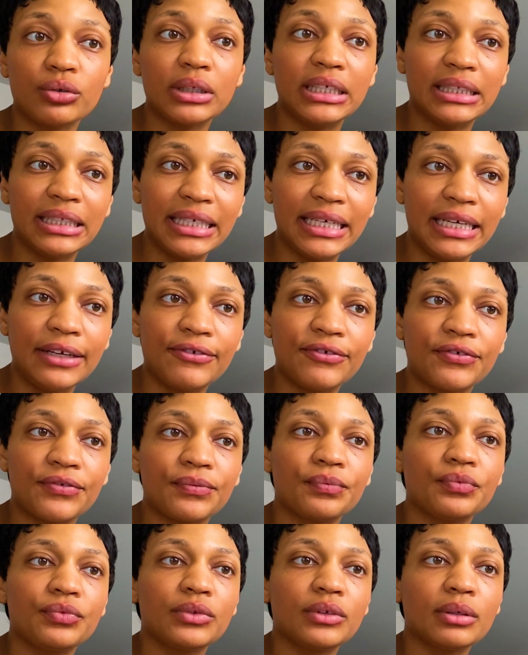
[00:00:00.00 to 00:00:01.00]
leaf,
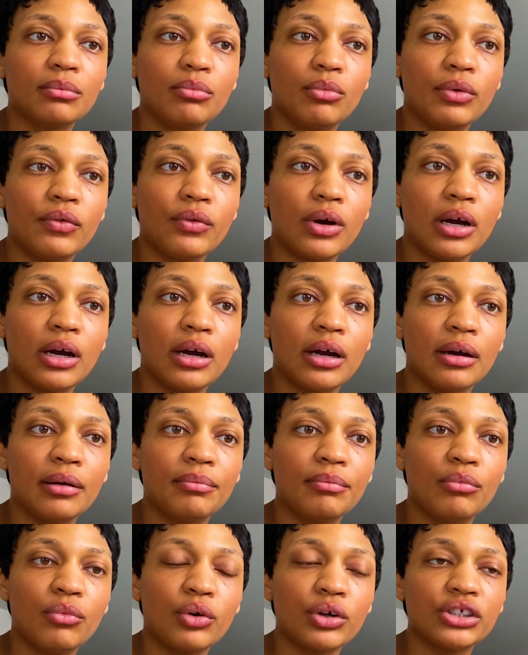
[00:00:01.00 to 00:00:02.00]

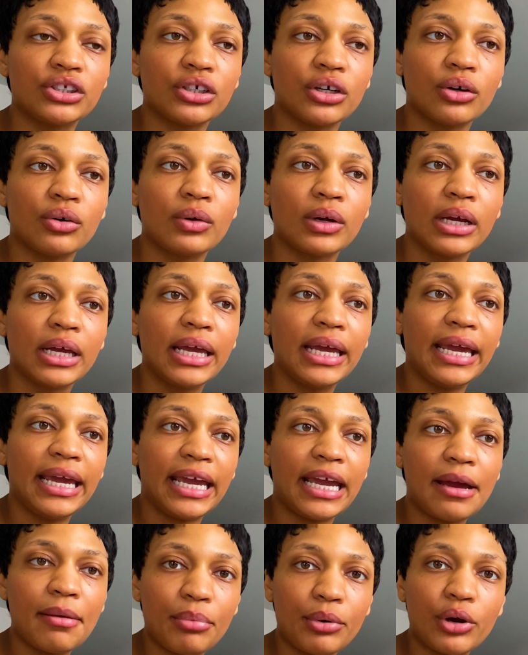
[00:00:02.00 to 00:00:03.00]
more so,
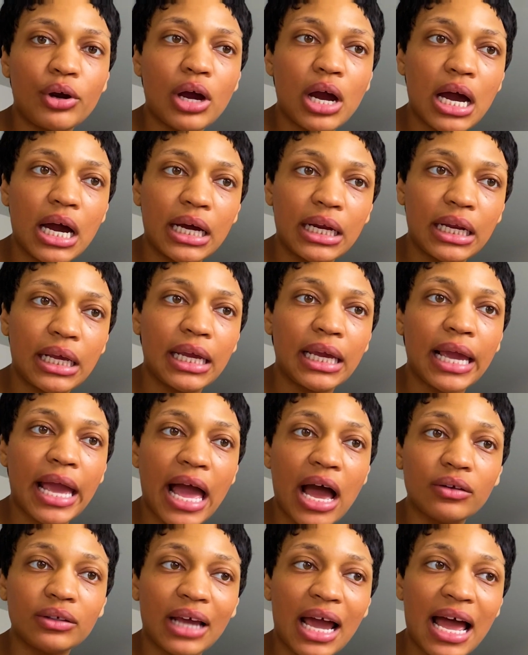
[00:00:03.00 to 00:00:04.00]
amber, honey,
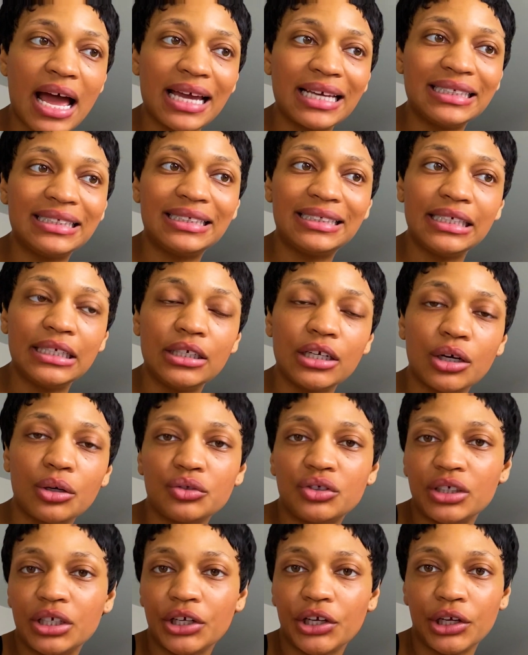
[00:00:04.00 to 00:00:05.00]
aldehyde, sea
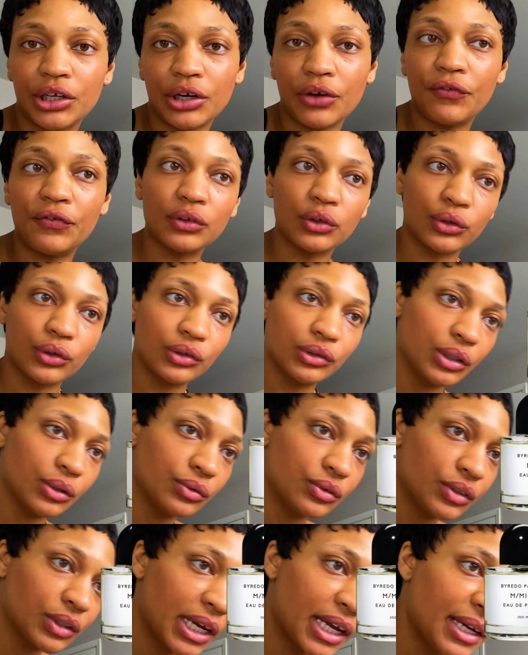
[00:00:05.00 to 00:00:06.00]
notes, and floral
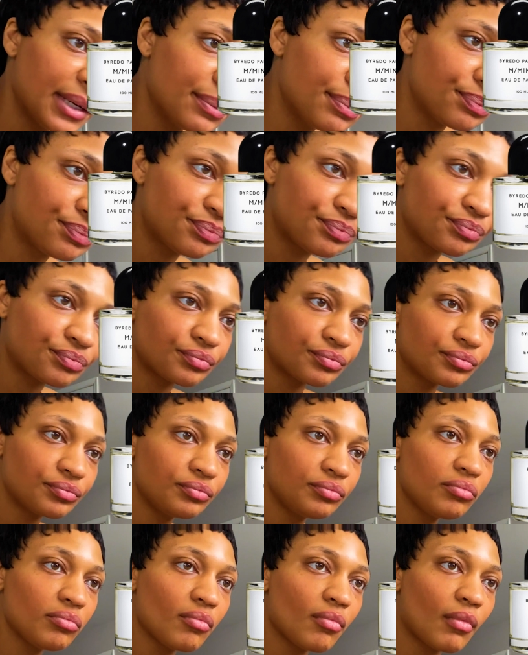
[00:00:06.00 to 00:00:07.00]
notes, okay?
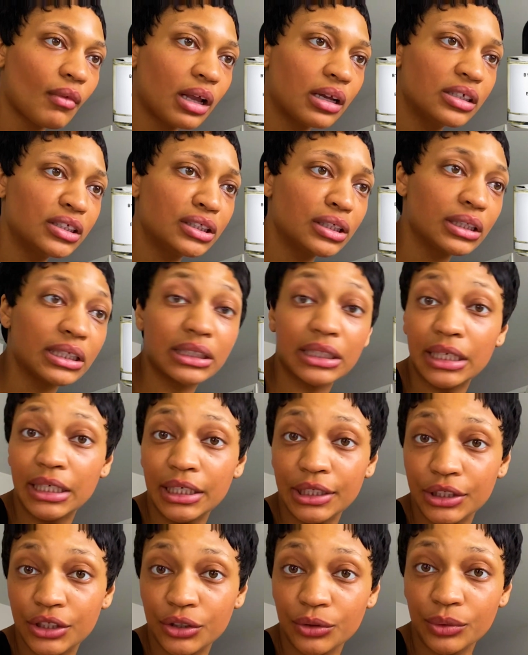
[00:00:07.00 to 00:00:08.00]
So let's get
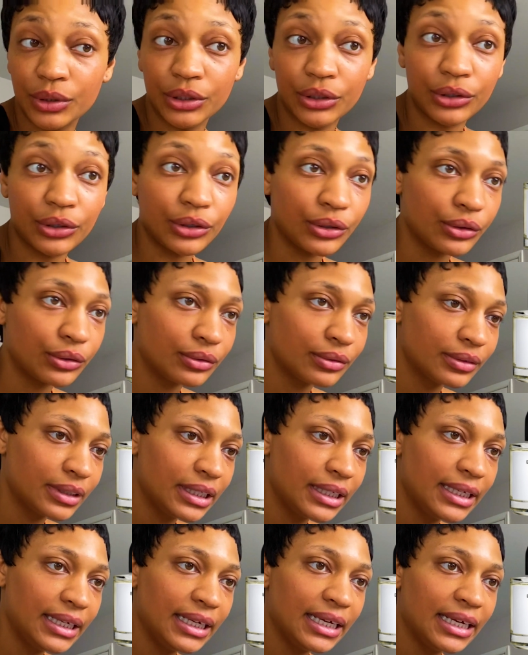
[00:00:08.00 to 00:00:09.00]
into it, girl.
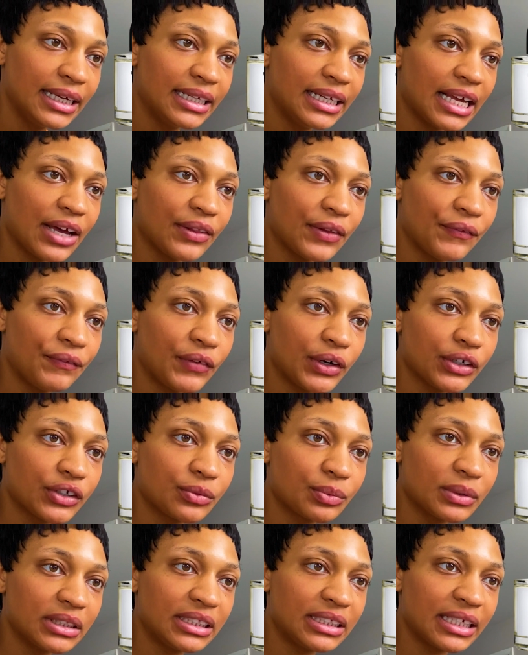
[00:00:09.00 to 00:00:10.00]
Now the first
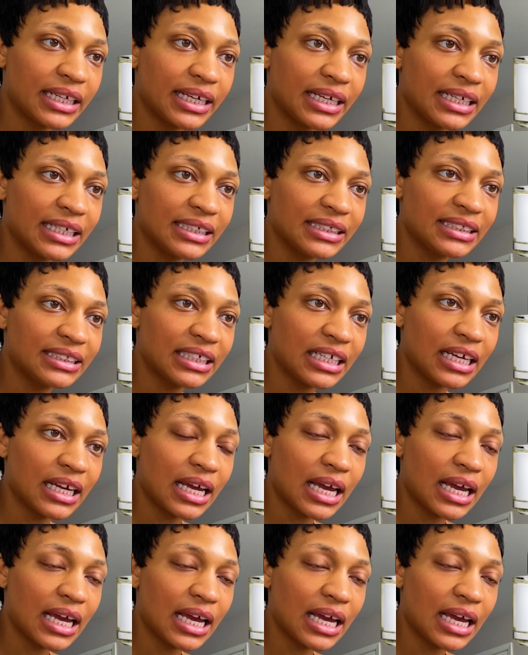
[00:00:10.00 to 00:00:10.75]
one says,